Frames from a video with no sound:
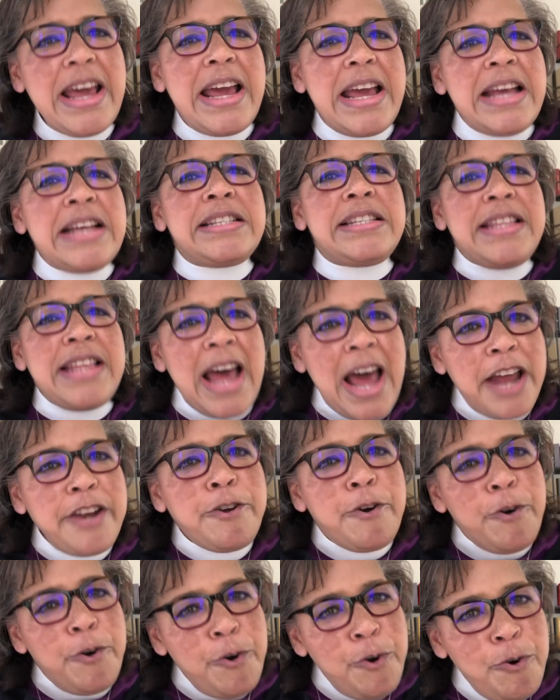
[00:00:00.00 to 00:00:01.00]
Is that
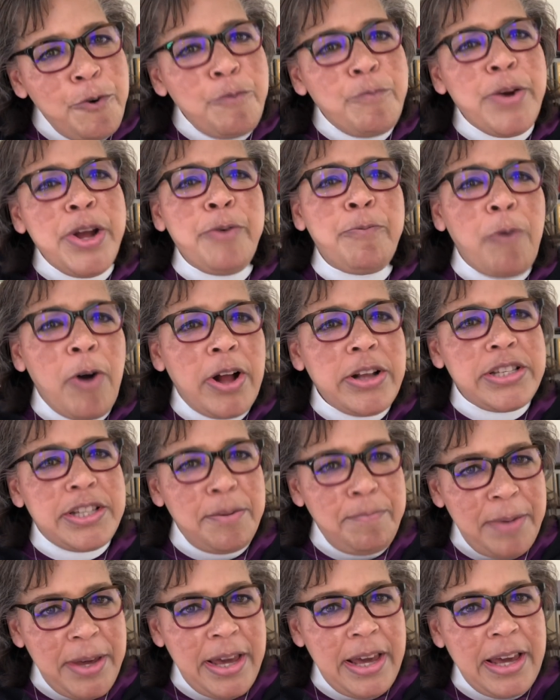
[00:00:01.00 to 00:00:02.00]
who we want to
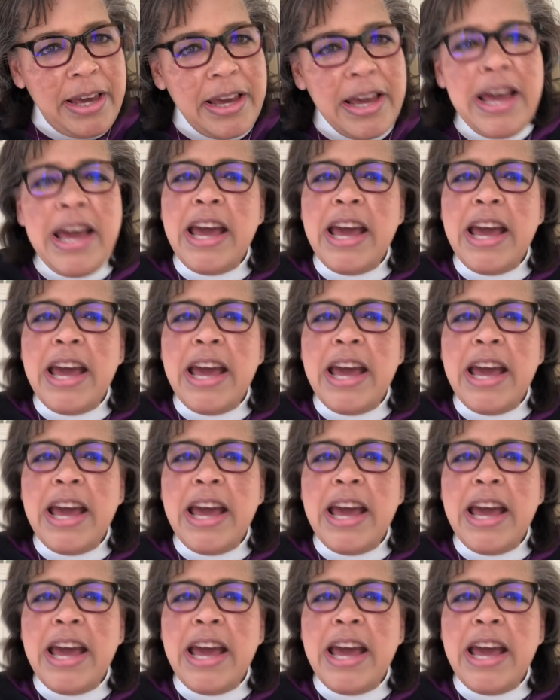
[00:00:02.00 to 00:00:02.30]
be?